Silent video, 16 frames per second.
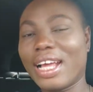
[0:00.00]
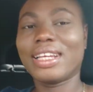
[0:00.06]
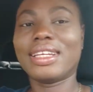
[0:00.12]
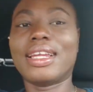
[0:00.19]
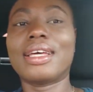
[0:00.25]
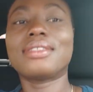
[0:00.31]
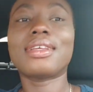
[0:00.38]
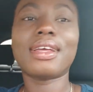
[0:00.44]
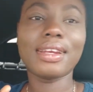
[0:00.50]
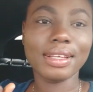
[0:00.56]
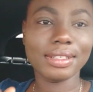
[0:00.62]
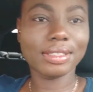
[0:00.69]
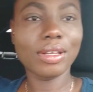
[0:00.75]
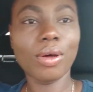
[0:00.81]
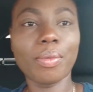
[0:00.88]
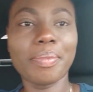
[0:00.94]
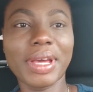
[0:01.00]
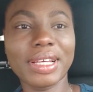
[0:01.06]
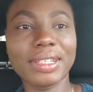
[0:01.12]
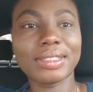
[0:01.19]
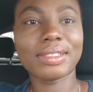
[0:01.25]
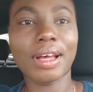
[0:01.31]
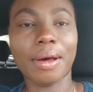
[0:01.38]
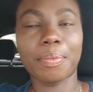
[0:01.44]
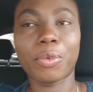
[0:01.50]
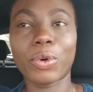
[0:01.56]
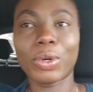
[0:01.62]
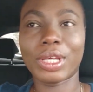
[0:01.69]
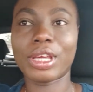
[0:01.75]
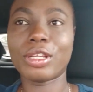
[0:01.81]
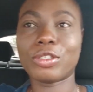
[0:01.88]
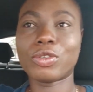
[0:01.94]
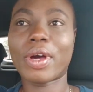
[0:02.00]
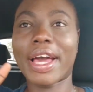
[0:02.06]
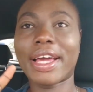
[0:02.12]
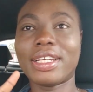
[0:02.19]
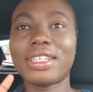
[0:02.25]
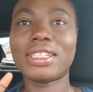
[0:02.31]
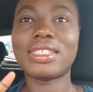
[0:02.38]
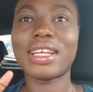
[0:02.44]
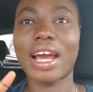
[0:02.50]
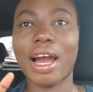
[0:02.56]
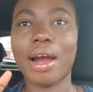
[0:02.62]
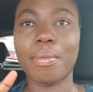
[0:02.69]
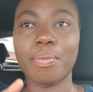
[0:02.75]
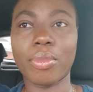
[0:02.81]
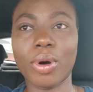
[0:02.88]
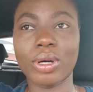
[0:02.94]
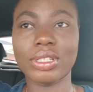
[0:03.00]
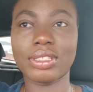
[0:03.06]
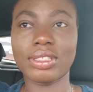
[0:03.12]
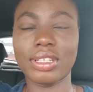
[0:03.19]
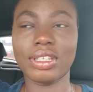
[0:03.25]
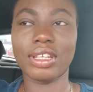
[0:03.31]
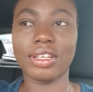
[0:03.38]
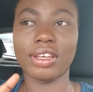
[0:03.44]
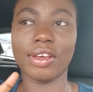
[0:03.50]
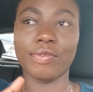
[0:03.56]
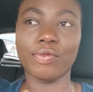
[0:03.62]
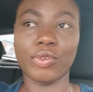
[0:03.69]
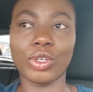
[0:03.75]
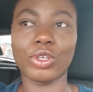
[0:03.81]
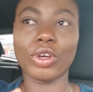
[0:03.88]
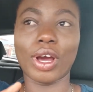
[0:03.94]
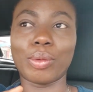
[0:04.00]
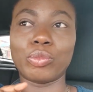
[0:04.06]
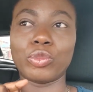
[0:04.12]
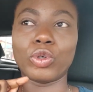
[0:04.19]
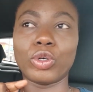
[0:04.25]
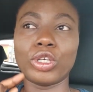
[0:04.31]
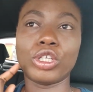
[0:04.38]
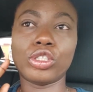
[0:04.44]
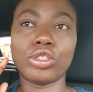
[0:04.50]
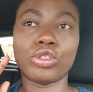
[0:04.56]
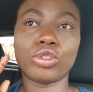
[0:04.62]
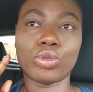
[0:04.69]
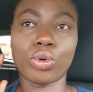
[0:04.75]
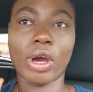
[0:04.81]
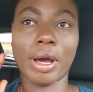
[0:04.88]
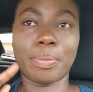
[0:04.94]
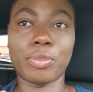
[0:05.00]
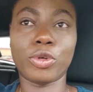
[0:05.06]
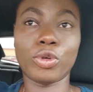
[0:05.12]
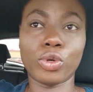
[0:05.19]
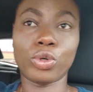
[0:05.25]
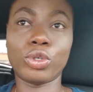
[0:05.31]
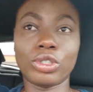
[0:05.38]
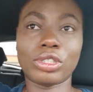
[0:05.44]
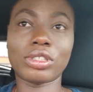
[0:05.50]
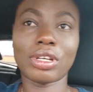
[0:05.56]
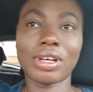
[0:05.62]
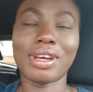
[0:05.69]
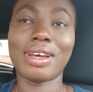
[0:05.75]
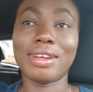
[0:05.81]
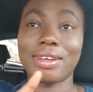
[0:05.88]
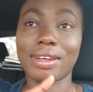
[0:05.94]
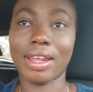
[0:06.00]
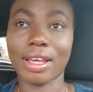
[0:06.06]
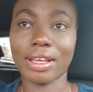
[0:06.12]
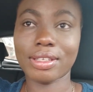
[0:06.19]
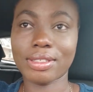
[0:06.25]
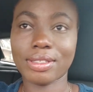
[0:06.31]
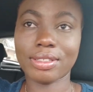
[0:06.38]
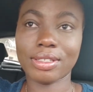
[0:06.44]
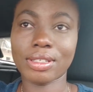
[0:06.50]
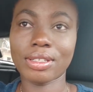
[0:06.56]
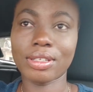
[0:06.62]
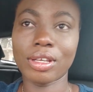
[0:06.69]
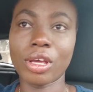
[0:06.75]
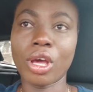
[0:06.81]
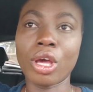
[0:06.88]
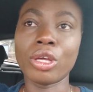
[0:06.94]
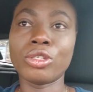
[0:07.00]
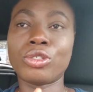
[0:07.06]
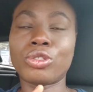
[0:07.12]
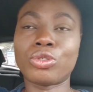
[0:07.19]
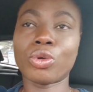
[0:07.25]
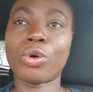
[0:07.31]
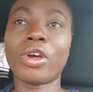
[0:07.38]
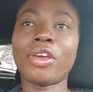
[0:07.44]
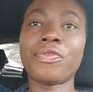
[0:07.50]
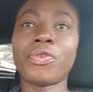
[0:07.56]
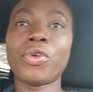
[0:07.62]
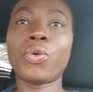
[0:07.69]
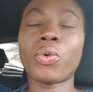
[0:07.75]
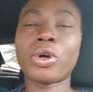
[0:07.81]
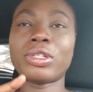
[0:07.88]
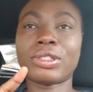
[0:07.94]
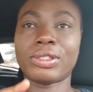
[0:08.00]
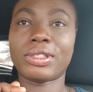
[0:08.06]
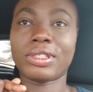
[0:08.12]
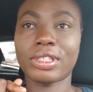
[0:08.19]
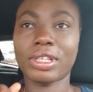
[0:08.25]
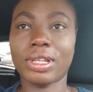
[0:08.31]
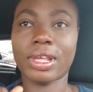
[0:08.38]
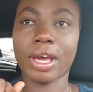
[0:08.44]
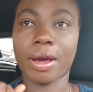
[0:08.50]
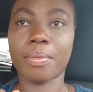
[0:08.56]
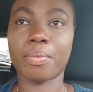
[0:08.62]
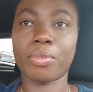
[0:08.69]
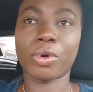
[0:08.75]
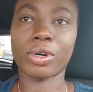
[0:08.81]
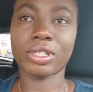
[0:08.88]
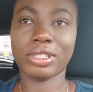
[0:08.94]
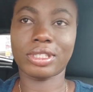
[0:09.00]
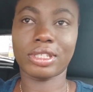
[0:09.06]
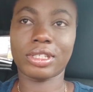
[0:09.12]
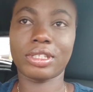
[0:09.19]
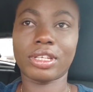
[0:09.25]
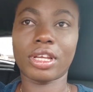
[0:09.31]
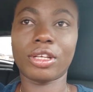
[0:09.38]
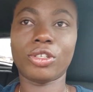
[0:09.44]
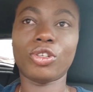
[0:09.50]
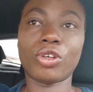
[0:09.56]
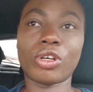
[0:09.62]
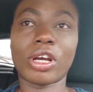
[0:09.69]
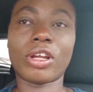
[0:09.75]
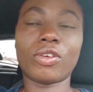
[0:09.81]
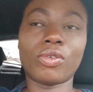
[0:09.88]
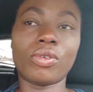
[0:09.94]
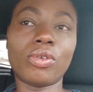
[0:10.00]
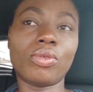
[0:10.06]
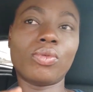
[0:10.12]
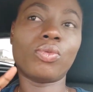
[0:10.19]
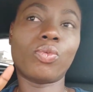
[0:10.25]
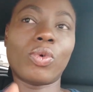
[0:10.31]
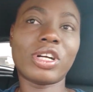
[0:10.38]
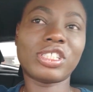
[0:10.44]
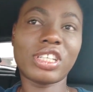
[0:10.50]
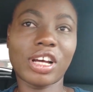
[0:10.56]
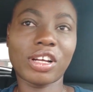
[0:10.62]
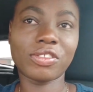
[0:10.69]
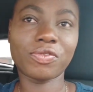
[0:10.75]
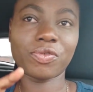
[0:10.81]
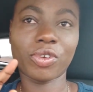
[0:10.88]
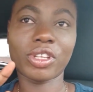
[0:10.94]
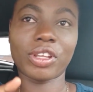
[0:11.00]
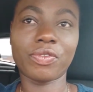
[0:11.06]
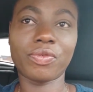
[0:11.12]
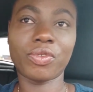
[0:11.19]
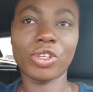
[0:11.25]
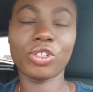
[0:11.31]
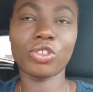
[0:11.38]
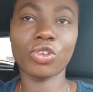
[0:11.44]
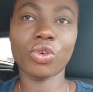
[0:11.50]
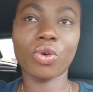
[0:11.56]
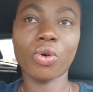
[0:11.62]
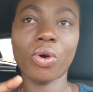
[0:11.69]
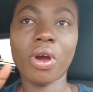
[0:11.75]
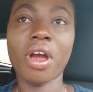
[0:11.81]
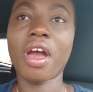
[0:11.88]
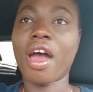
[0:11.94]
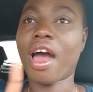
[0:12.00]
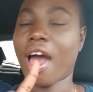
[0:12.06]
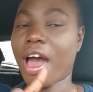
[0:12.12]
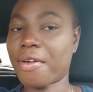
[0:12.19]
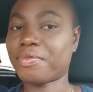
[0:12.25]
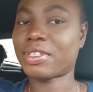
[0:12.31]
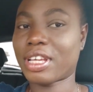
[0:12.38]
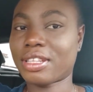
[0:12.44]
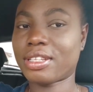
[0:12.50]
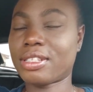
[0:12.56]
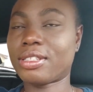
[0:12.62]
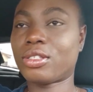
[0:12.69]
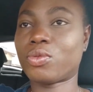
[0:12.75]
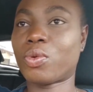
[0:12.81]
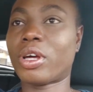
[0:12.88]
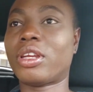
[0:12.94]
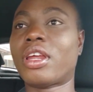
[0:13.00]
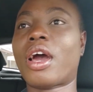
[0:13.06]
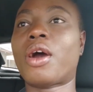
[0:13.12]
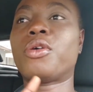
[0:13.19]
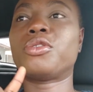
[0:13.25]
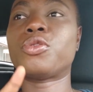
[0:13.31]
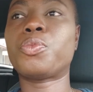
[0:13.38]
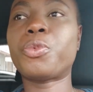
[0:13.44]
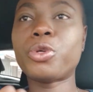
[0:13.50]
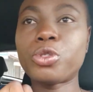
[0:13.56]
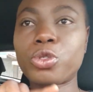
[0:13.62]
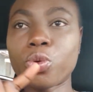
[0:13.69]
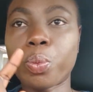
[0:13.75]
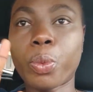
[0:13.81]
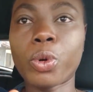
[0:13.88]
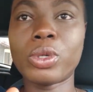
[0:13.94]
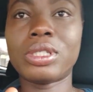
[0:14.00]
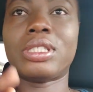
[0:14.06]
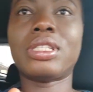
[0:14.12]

there's a little mixed up okay so I did the unboxing in the video I'm going to upload next so if you want to see the unboxing then you can watch out for the video after this one i was supposed to post